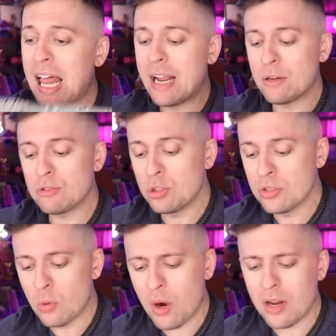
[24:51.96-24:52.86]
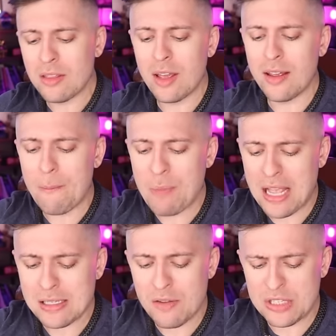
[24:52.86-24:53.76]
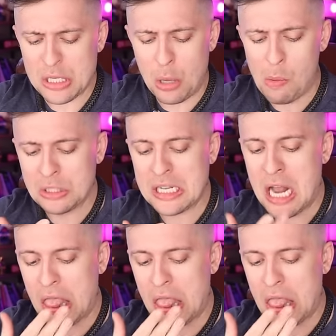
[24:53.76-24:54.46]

Like, choose a word that has enough syllables in